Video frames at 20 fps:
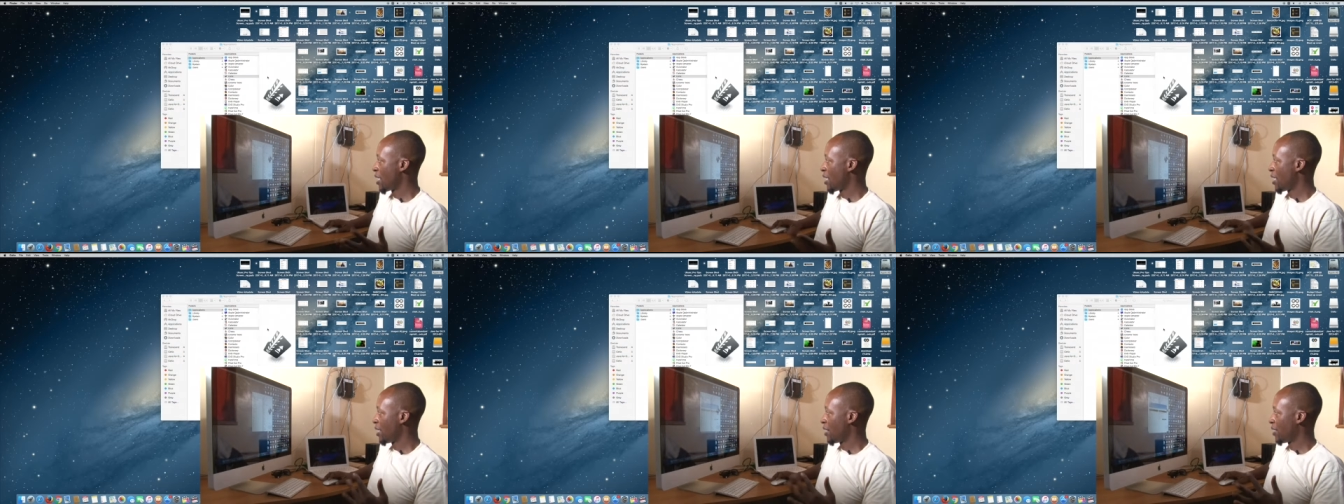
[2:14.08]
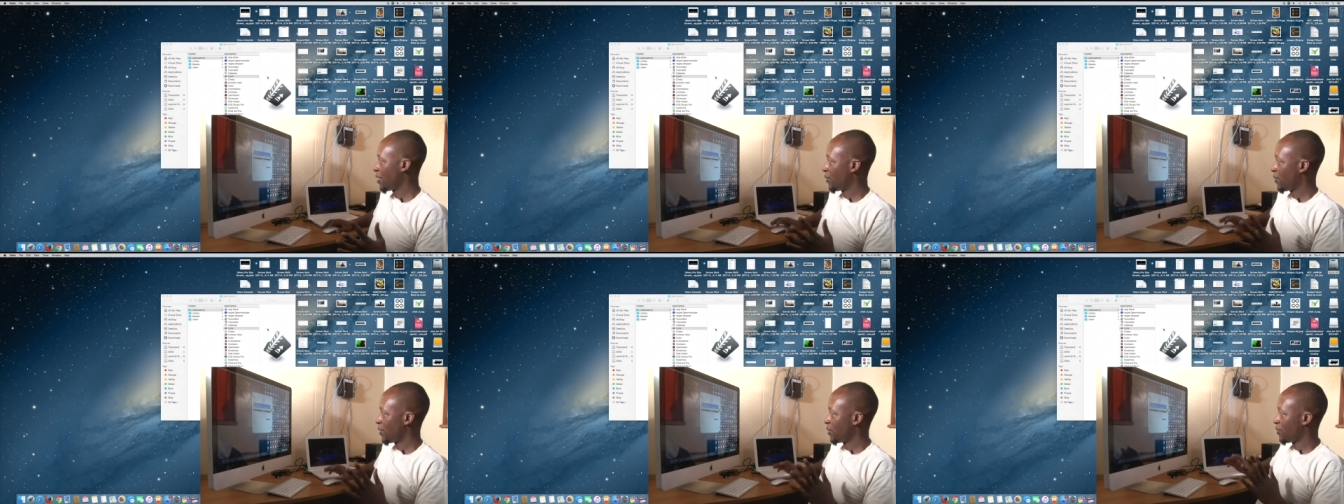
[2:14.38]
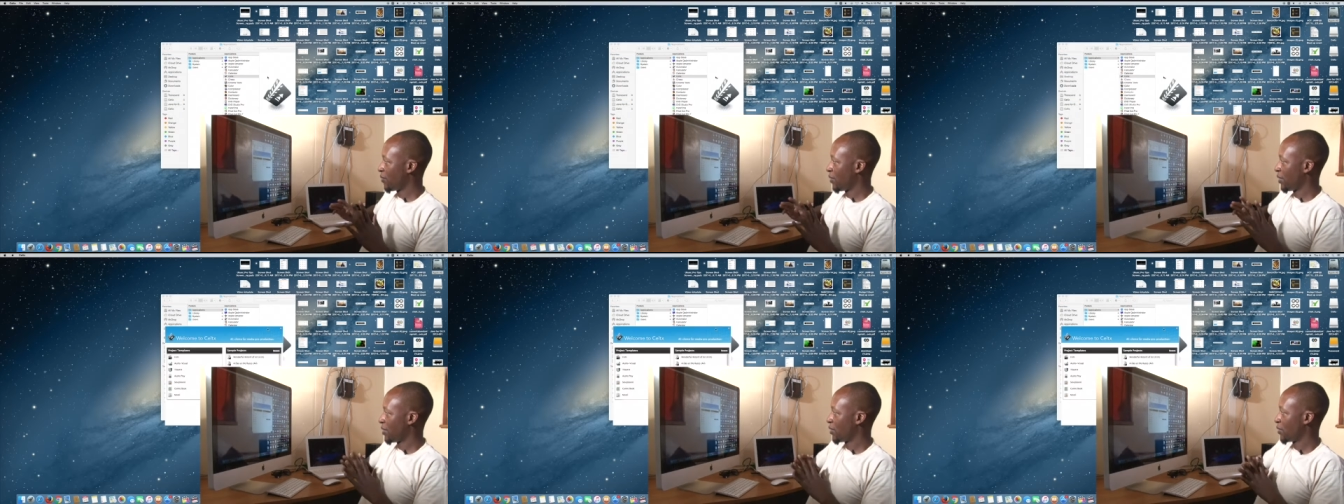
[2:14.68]
and wait
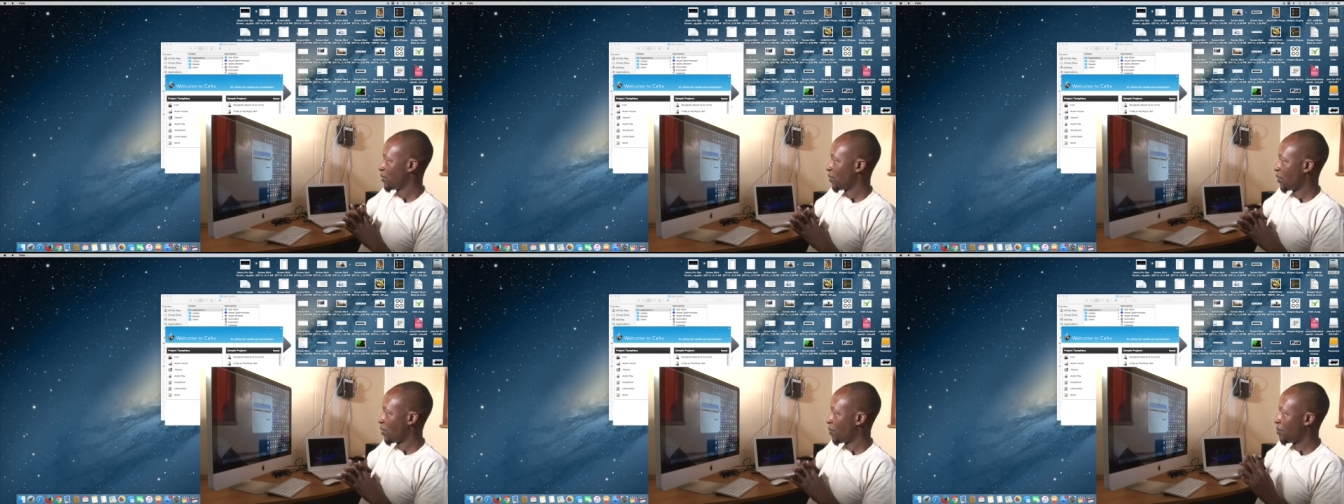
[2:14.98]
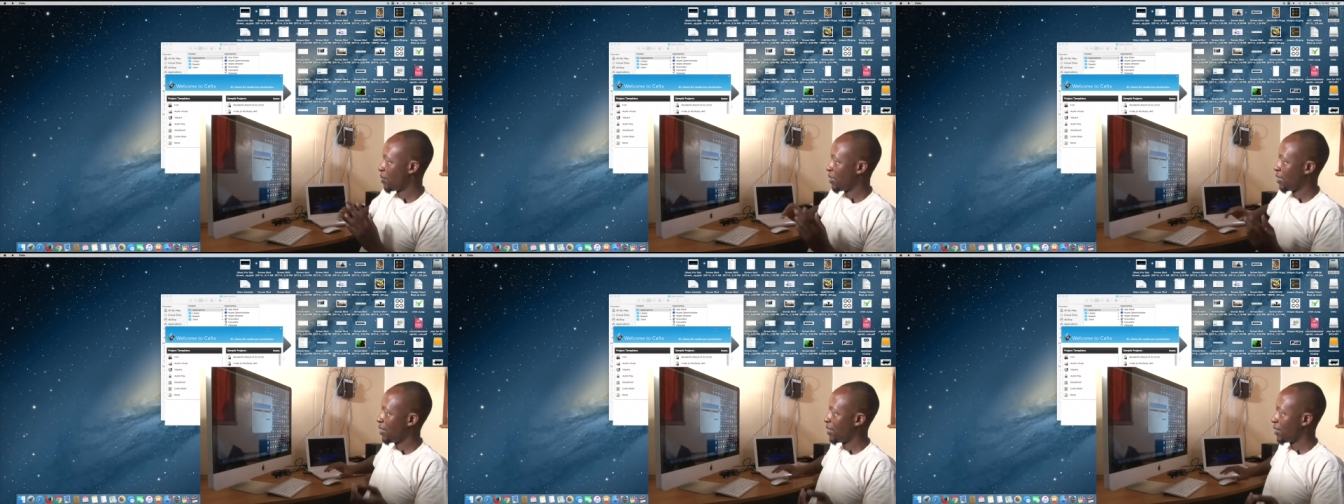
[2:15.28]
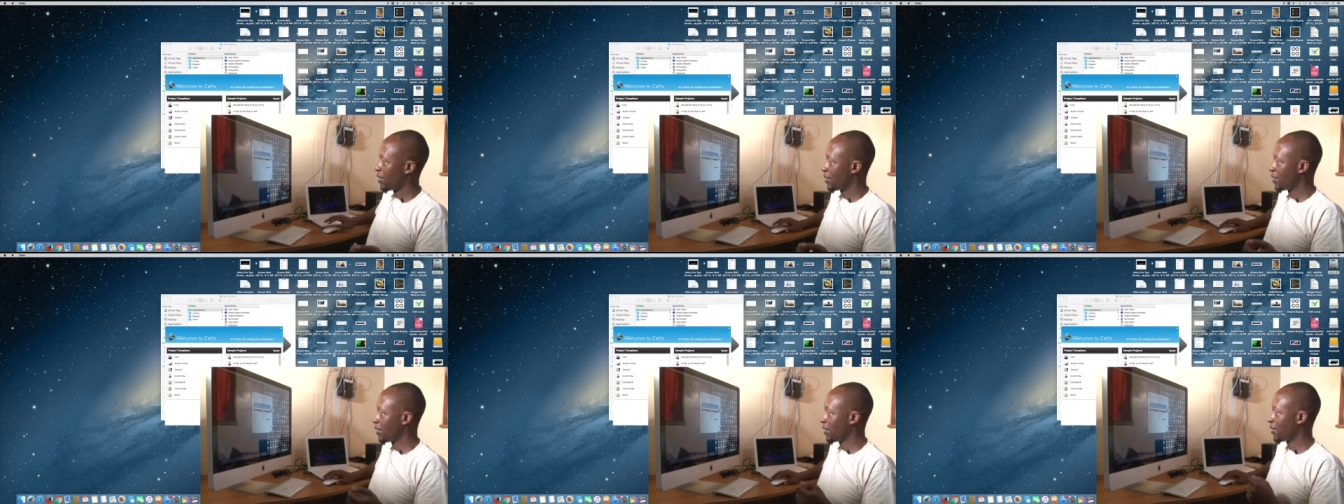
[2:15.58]
for it to open.
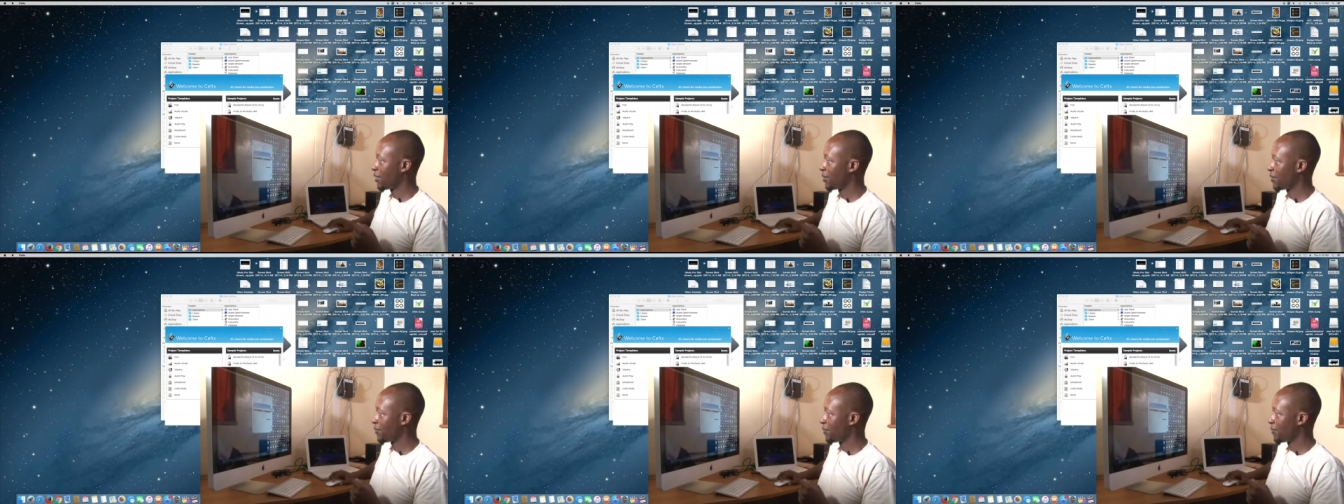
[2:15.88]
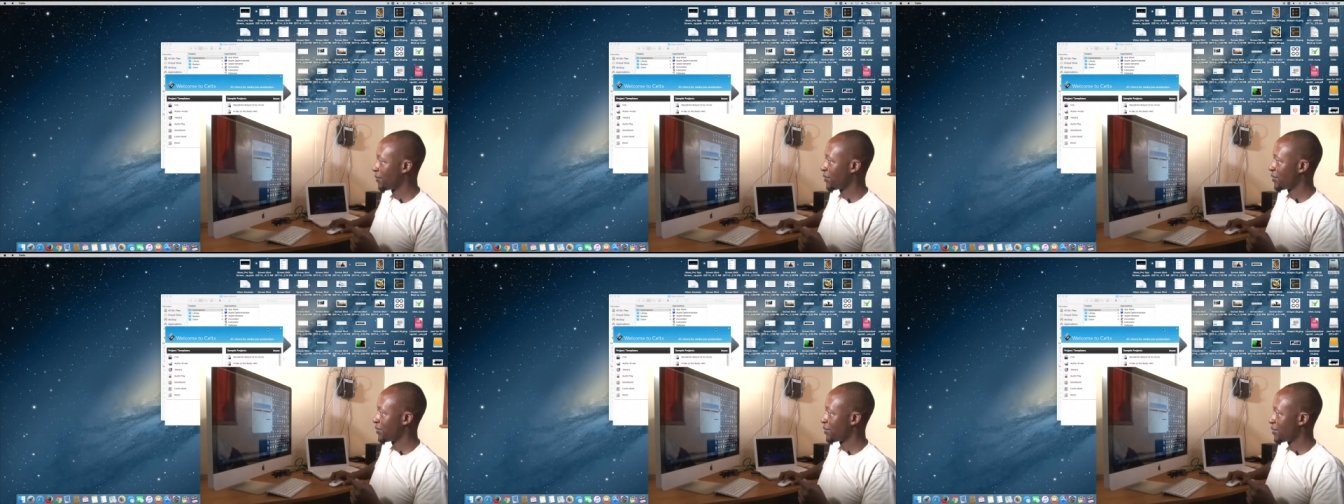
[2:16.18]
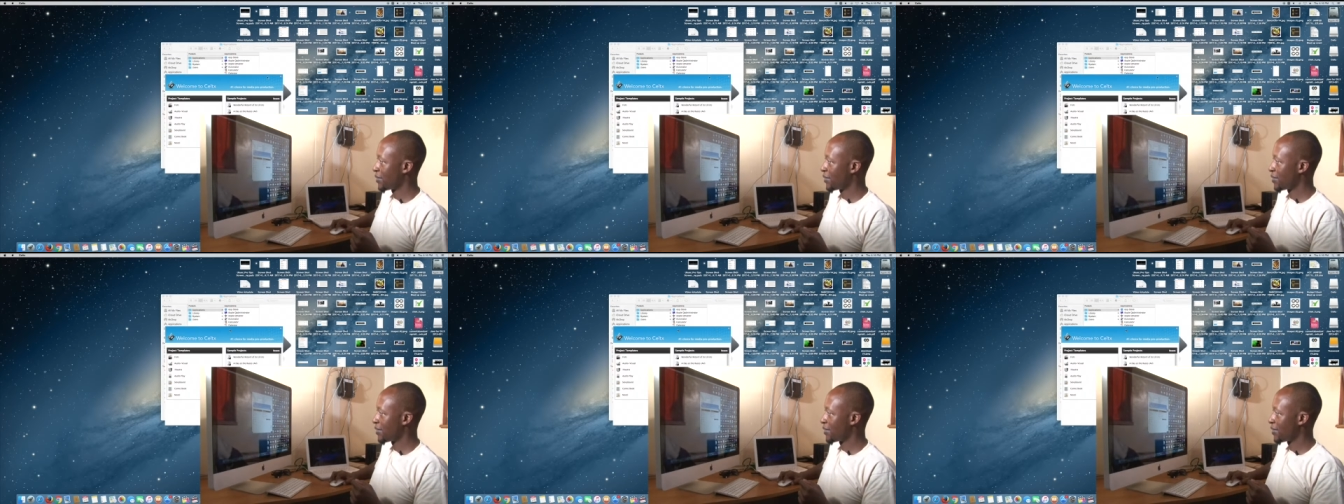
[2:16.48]
Yeah,
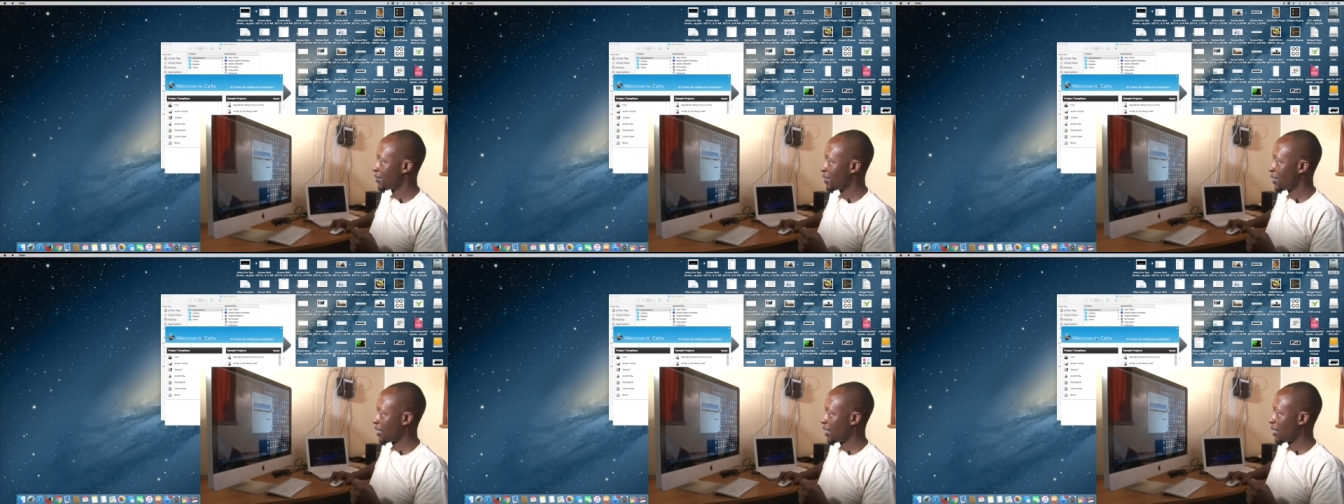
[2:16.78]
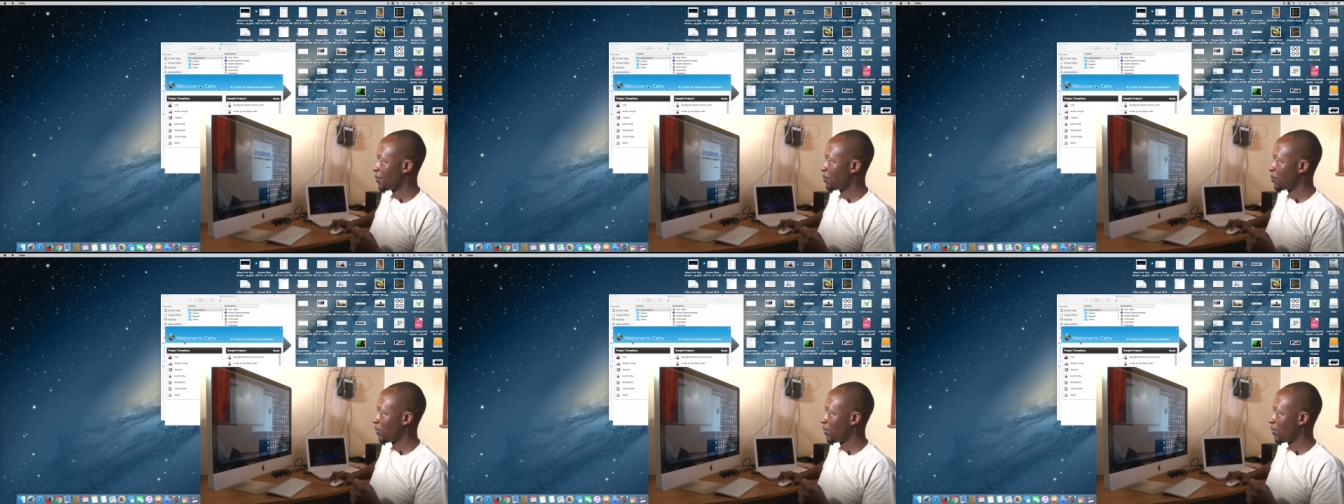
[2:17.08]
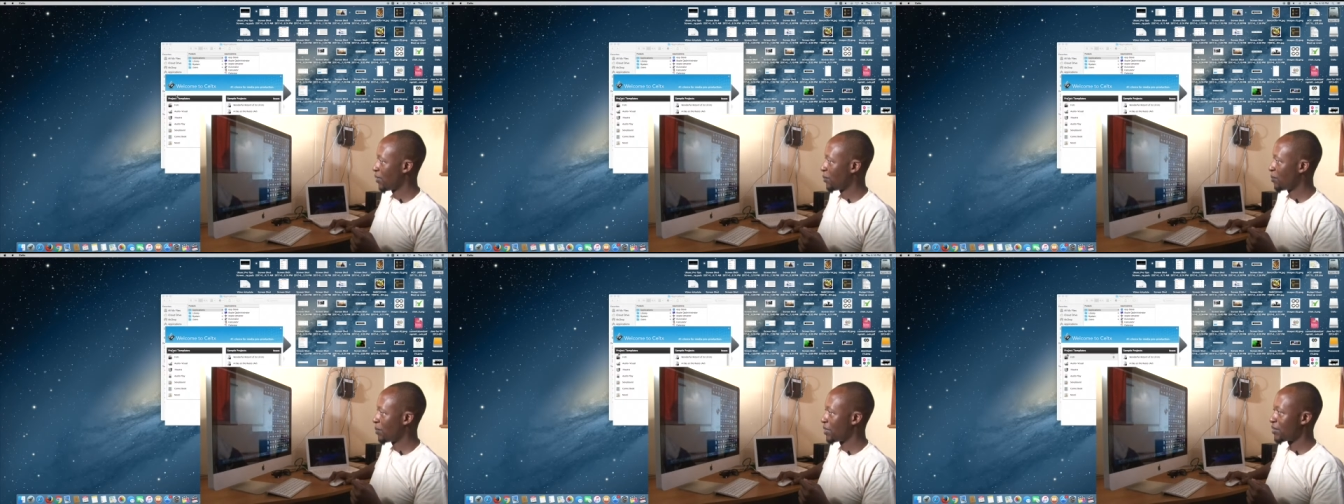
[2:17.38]
it's an Apple,
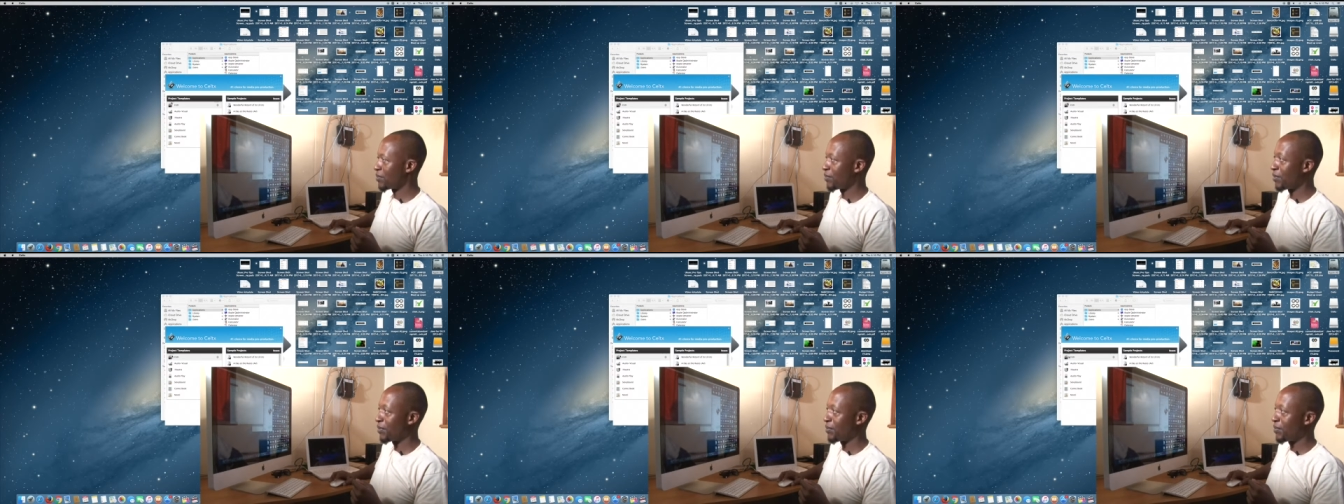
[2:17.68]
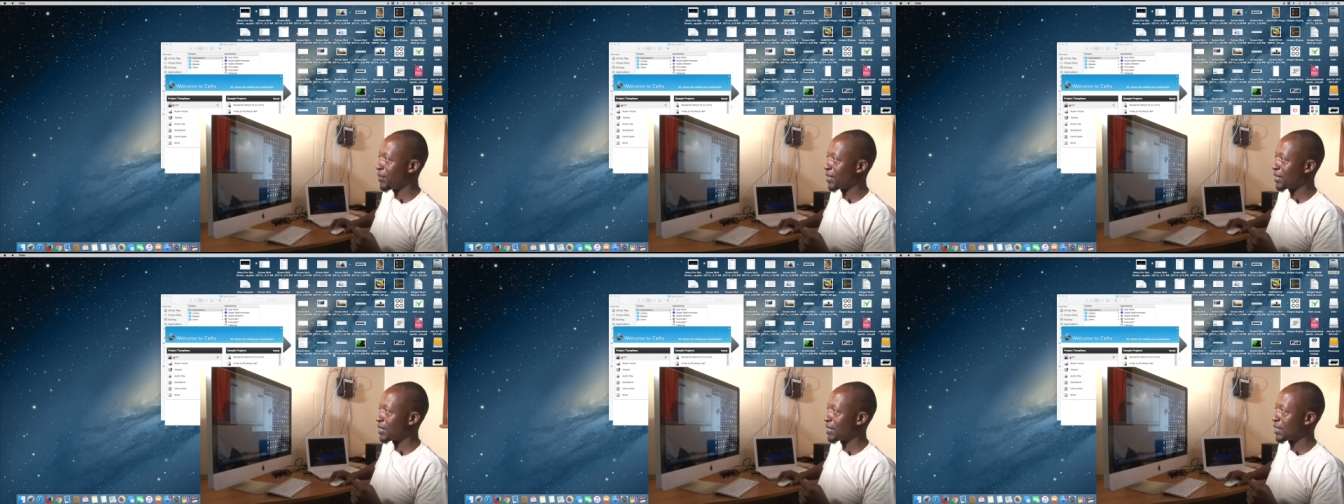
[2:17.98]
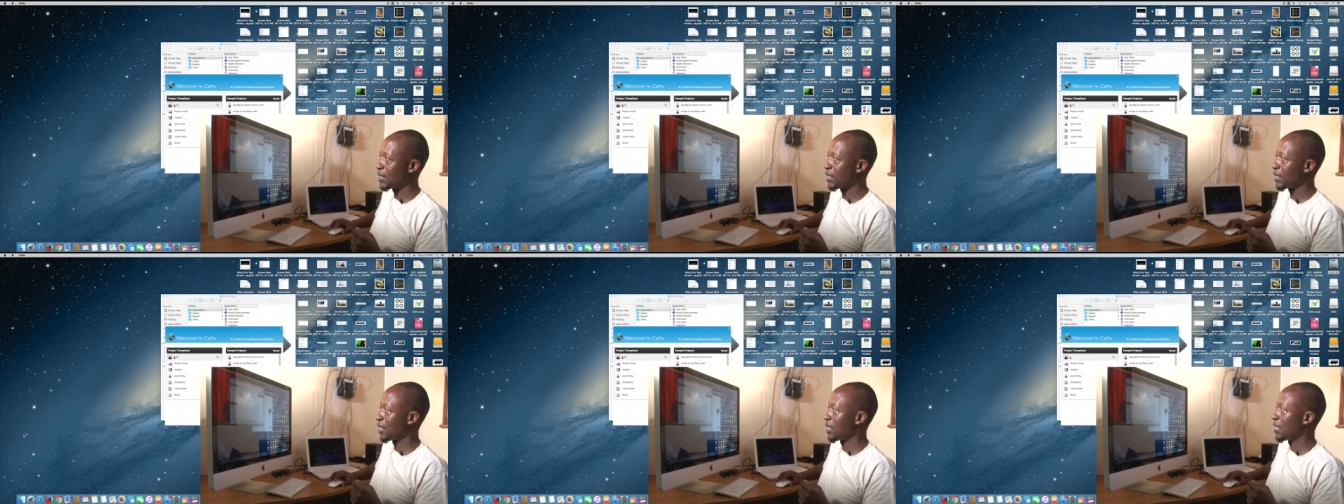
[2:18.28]
opens very fast.